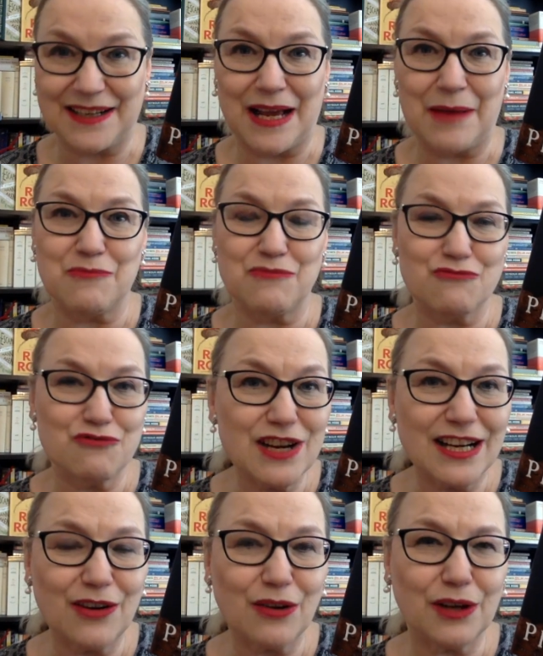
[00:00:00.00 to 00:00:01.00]
I'm
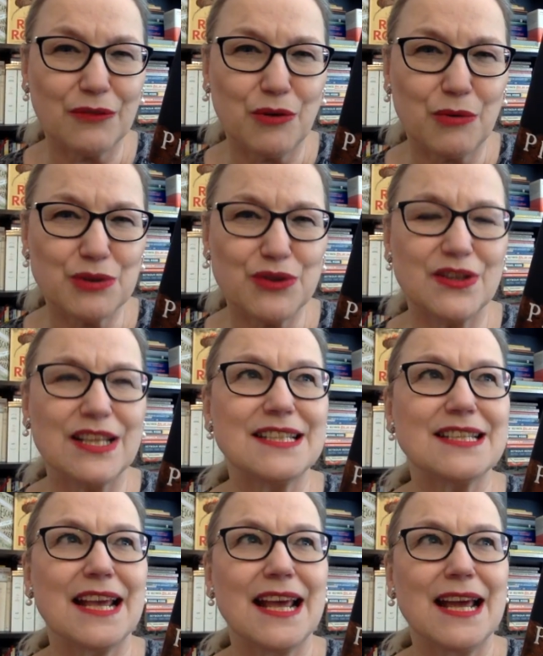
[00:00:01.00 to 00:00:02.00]
really looking forward to this.